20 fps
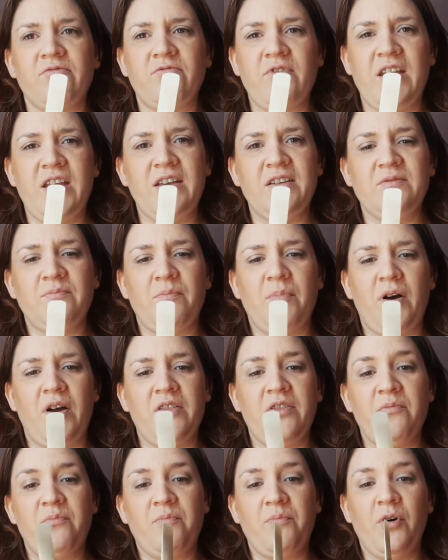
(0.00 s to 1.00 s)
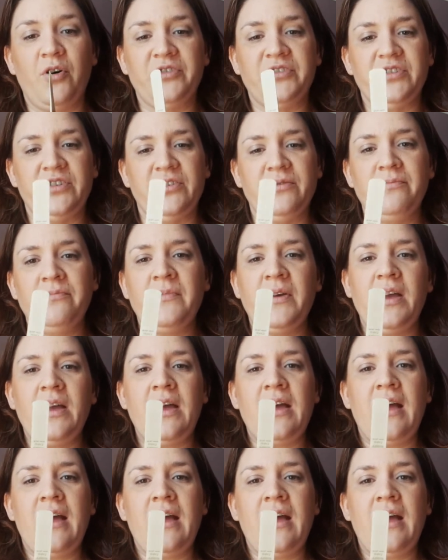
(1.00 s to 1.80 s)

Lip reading: reed by the bottom